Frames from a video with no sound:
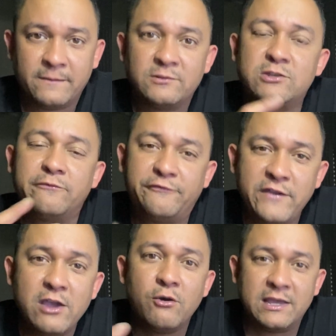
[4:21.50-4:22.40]
to
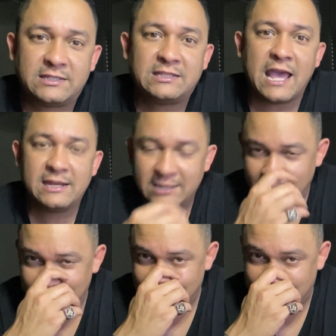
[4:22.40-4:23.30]
feel excited in
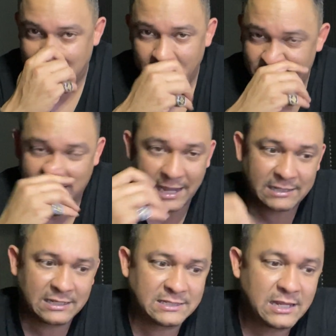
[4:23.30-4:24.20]
these dips like
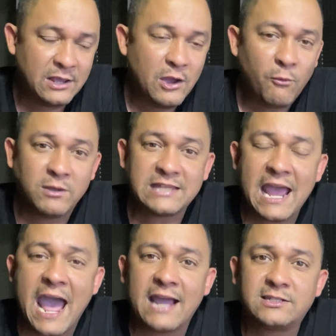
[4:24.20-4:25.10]
this was I
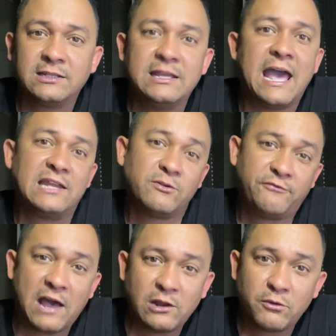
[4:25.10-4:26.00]
actually had to
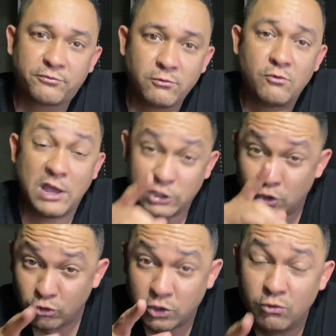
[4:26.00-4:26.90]
follow through. And
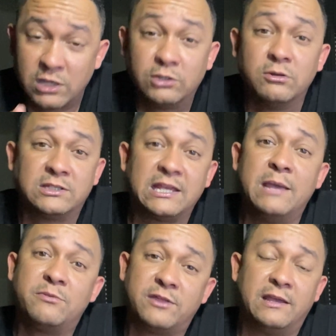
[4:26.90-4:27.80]
you too can do the
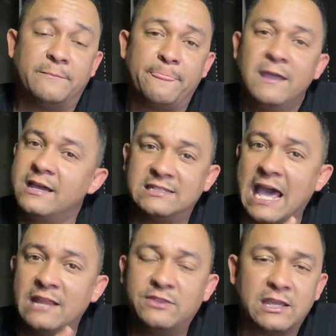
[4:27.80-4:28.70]
same thing because I
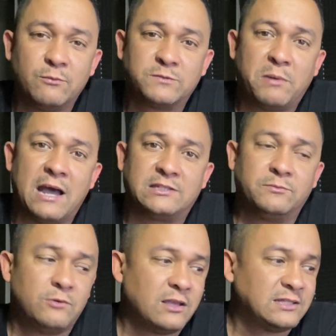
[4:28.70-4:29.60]
didn't think it was
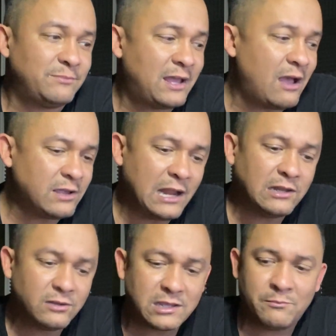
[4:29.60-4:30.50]
possible. I was like, man, how can I
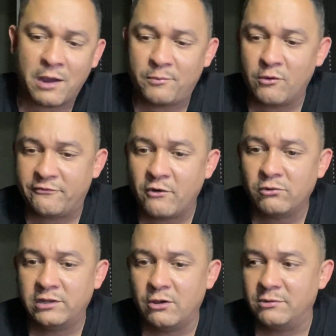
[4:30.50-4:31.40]
look at my
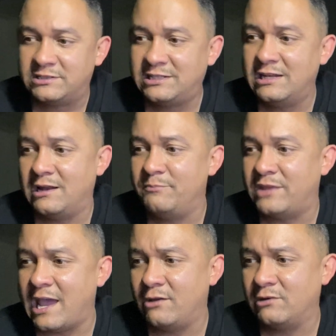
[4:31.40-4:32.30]
portfolio and see that I'm
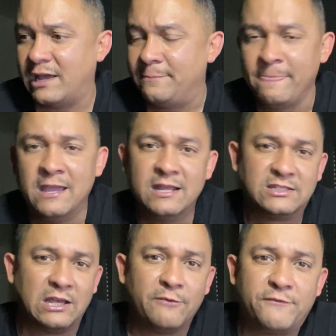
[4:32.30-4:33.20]
down like
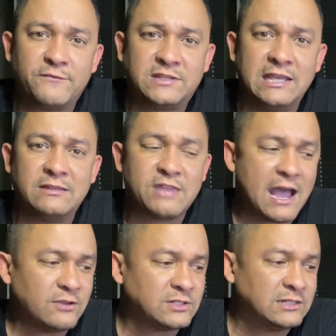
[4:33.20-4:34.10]
$10,000 or
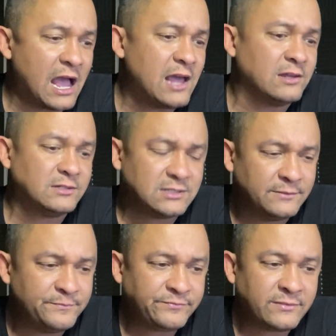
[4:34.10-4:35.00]

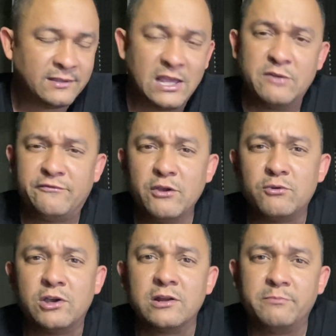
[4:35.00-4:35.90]
$15,000 and feel
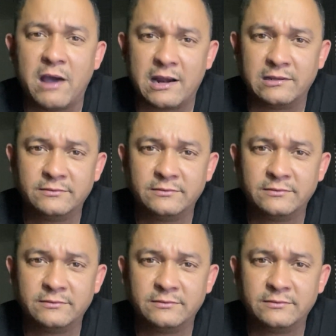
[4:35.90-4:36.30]
good about it?